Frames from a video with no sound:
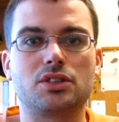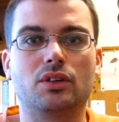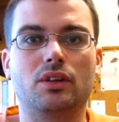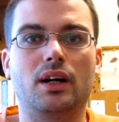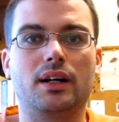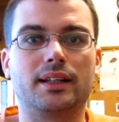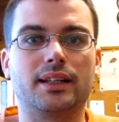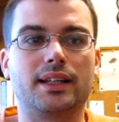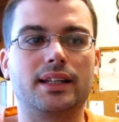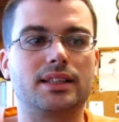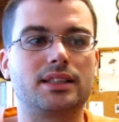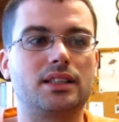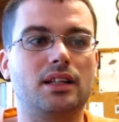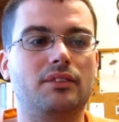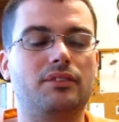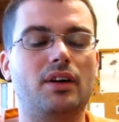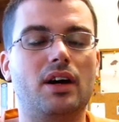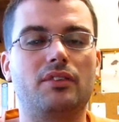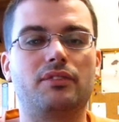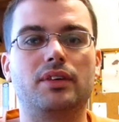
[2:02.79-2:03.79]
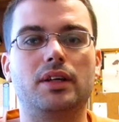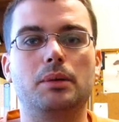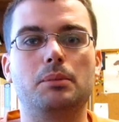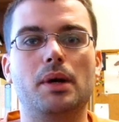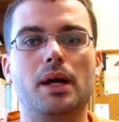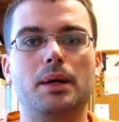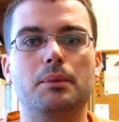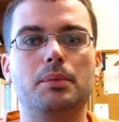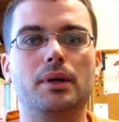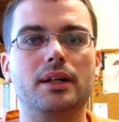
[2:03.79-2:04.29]
long to get stuff off
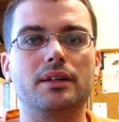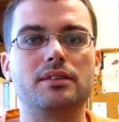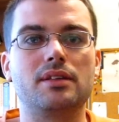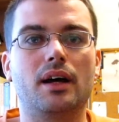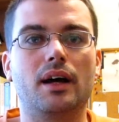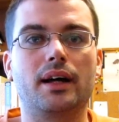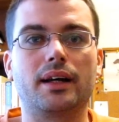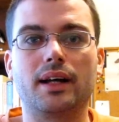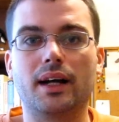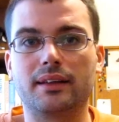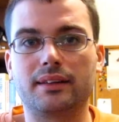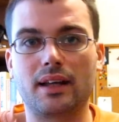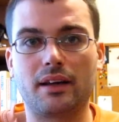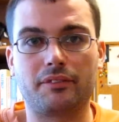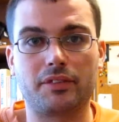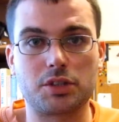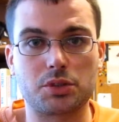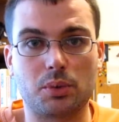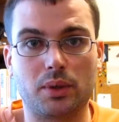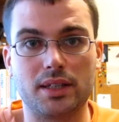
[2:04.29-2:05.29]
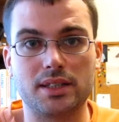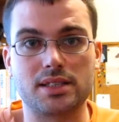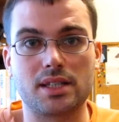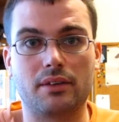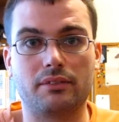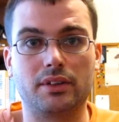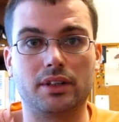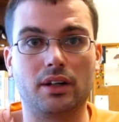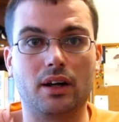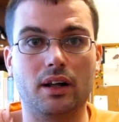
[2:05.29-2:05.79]
eBay, but I got that for
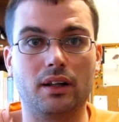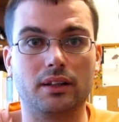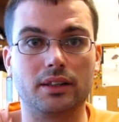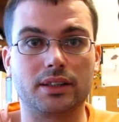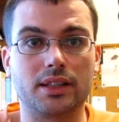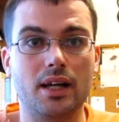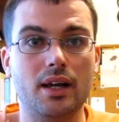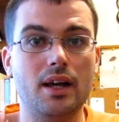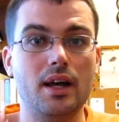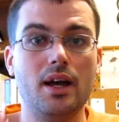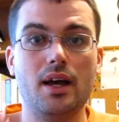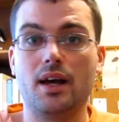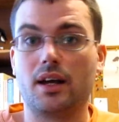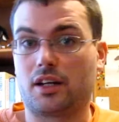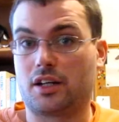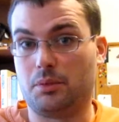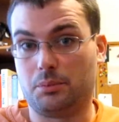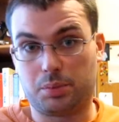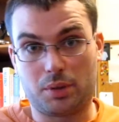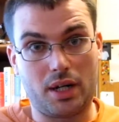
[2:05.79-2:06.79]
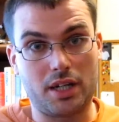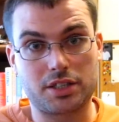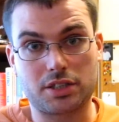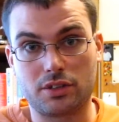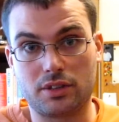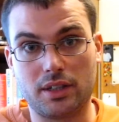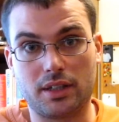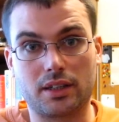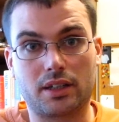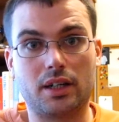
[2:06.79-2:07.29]
$27.
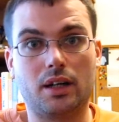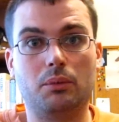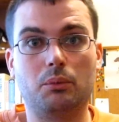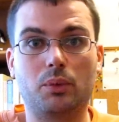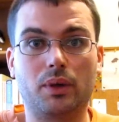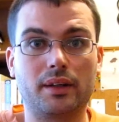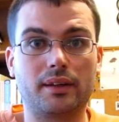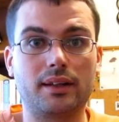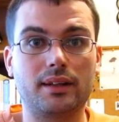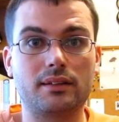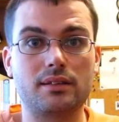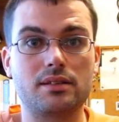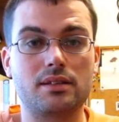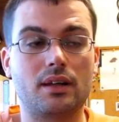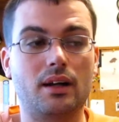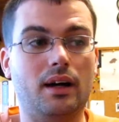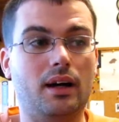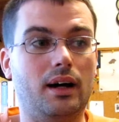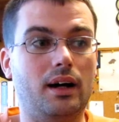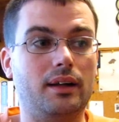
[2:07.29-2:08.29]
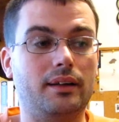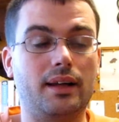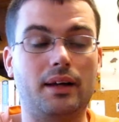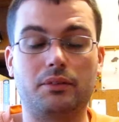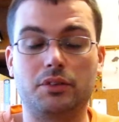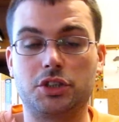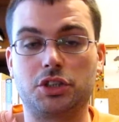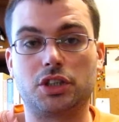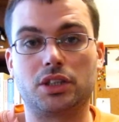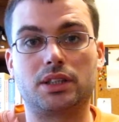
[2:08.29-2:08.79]
Compressor didn't come with it. That
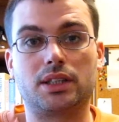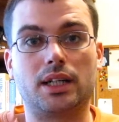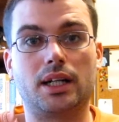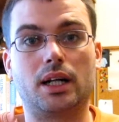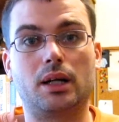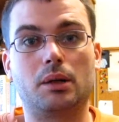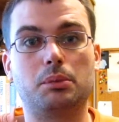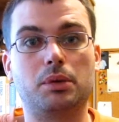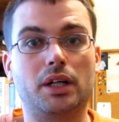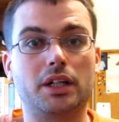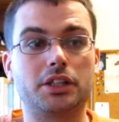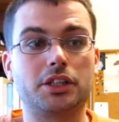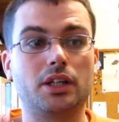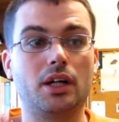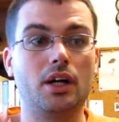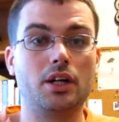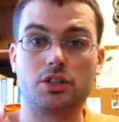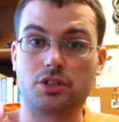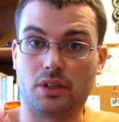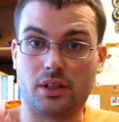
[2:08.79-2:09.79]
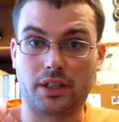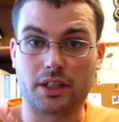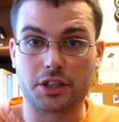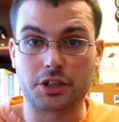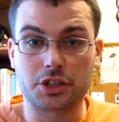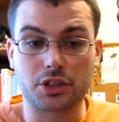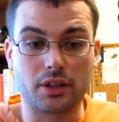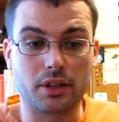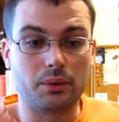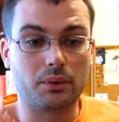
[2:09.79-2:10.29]
was just the airbrush, so I'm going to
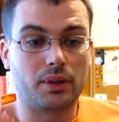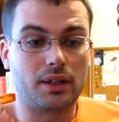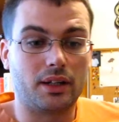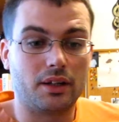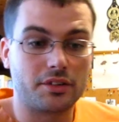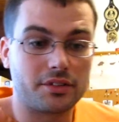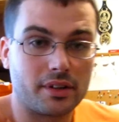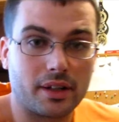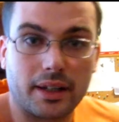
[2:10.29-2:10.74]
show you what else I